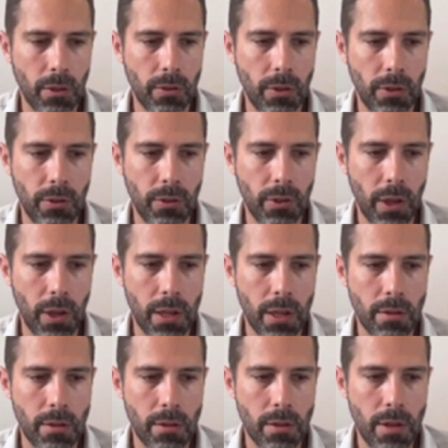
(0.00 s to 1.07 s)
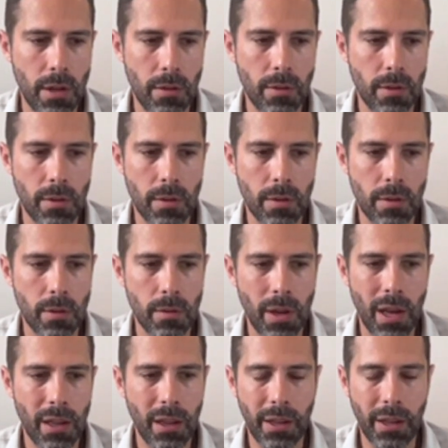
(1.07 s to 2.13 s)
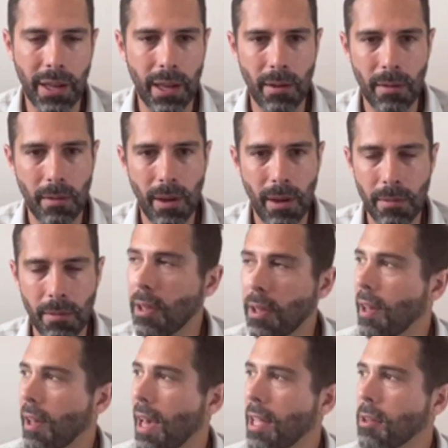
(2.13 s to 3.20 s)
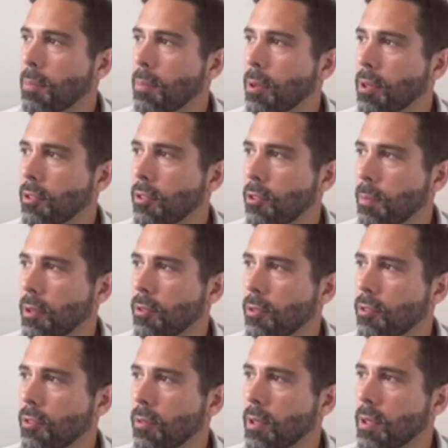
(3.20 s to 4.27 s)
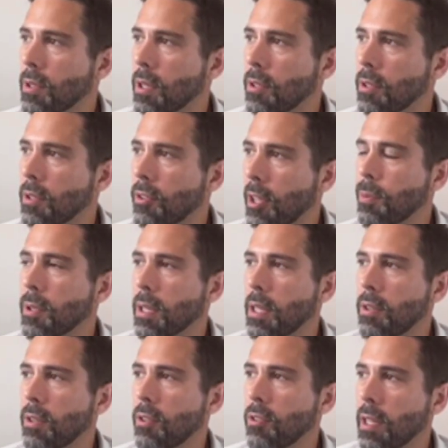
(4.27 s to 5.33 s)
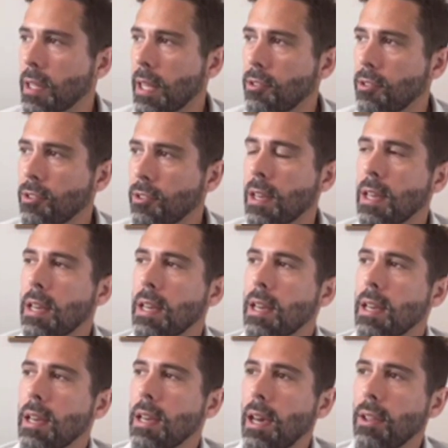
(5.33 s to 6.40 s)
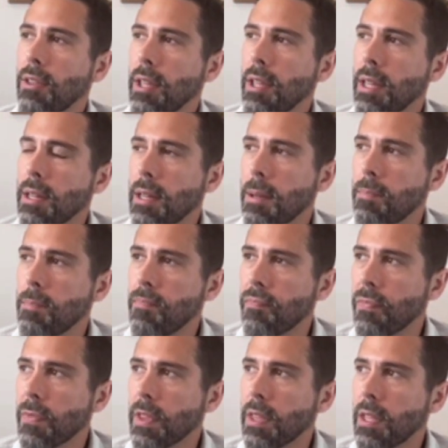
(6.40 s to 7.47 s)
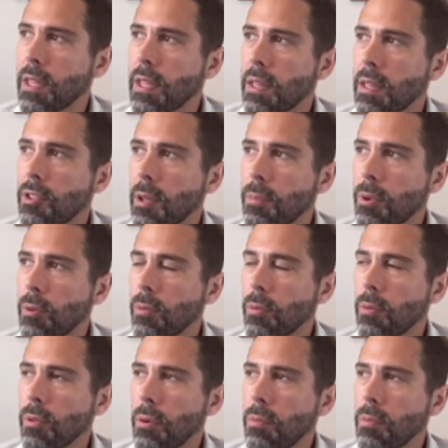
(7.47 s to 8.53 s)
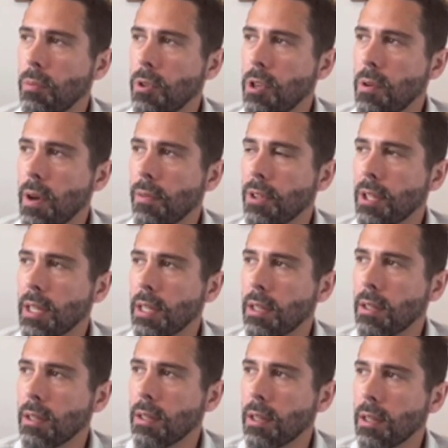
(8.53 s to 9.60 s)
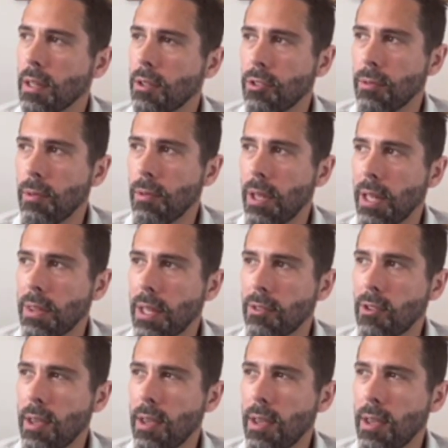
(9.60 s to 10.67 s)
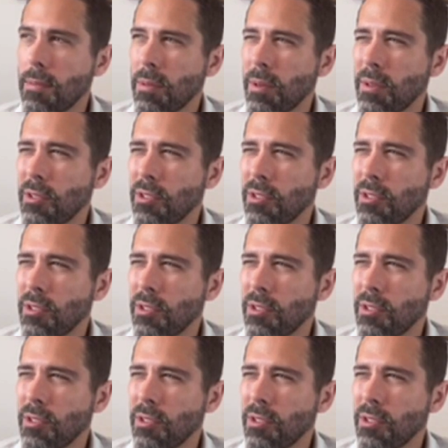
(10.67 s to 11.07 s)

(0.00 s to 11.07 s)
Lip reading: designed like a handbook as opposed to a textbook, and I guess, and then they said, but you have a think. And at that time I